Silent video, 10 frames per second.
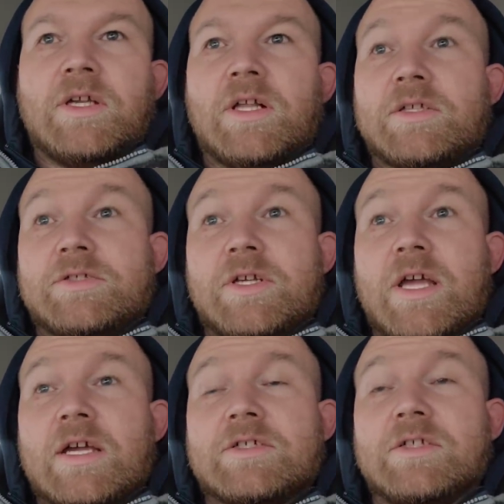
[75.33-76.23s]
It
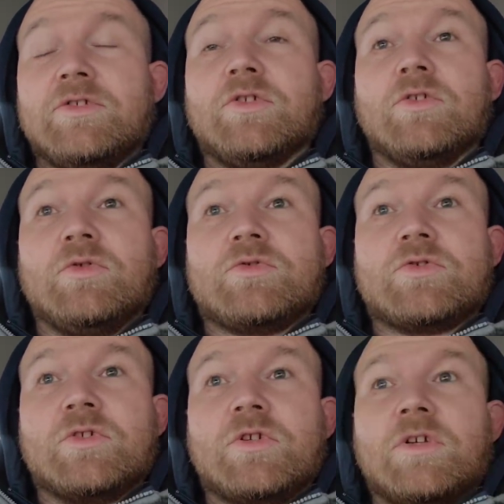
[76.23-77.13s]
actually
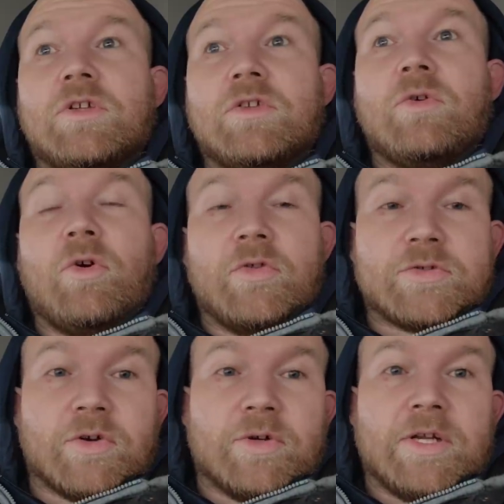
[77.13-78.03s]
dilutes the oil
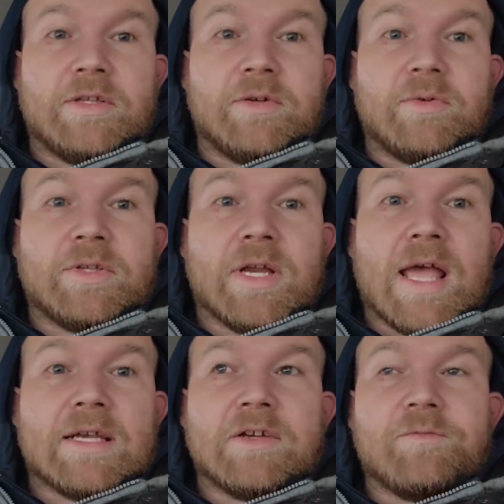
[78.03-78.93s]
that's already in there with an
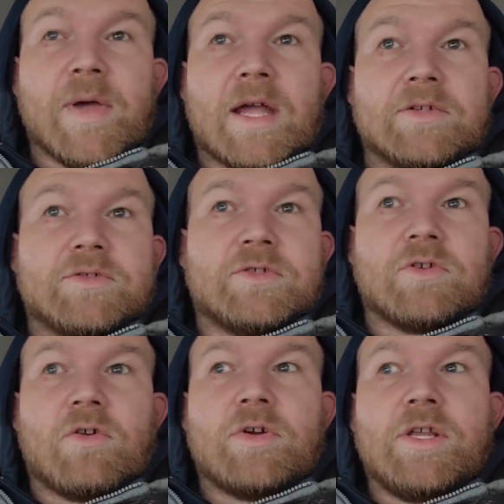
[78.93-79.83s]
additive package
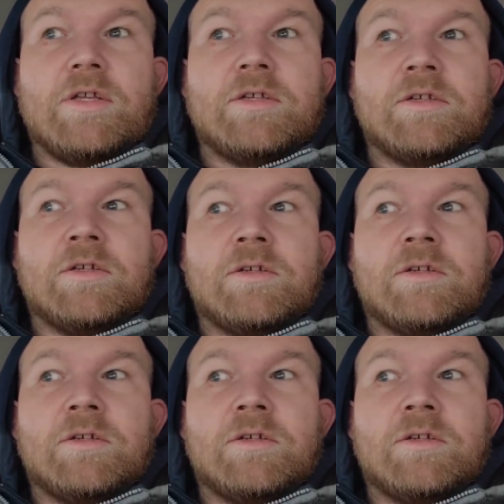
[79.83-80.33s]
that's already